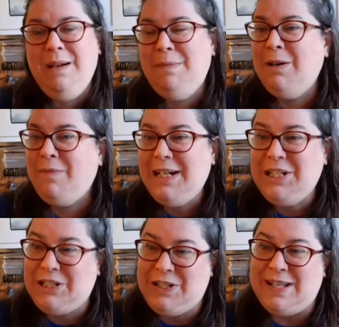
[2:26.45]
But when
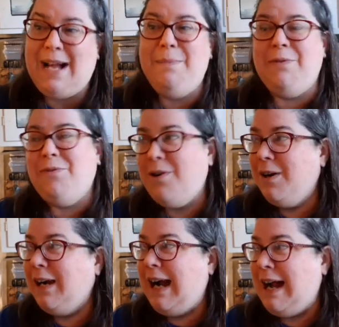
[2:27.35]
do you do that?
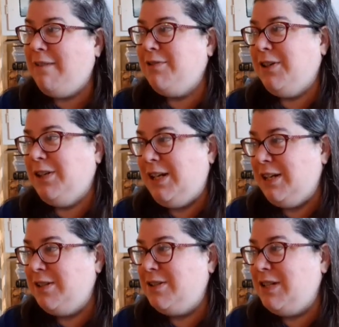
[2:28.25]
Before or after
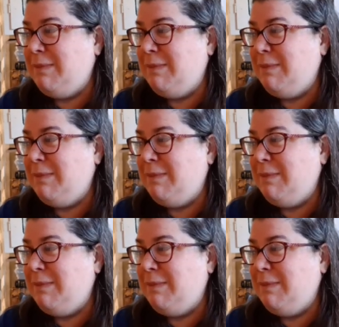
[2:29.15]
lunch?